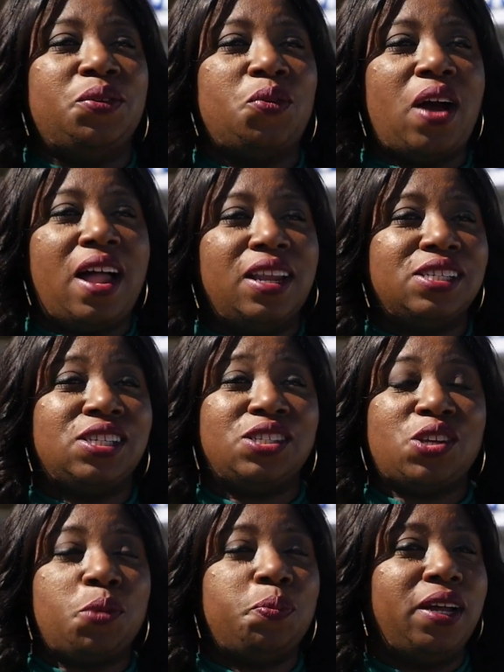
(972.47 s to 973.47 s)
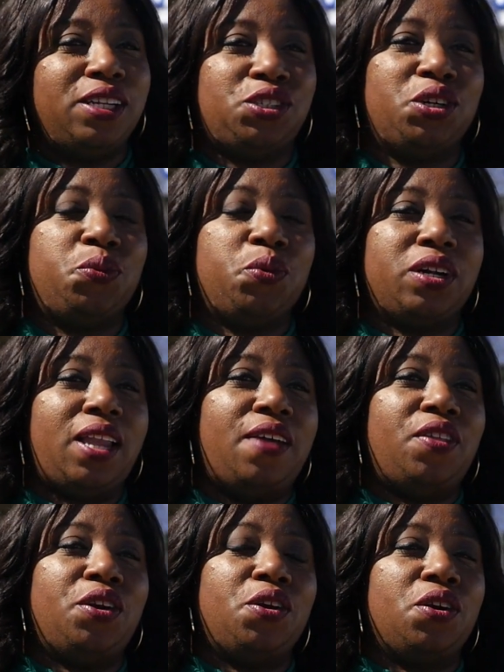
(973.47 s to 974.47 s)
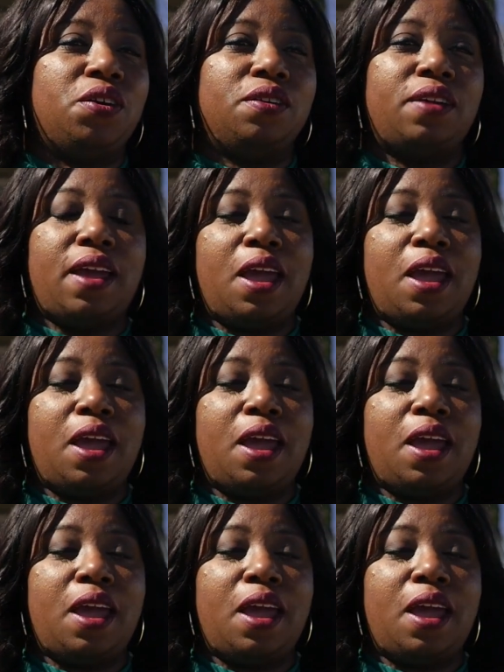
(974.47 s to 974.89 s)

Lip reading: Well, Alex, it's our pleasure. We're glad that you're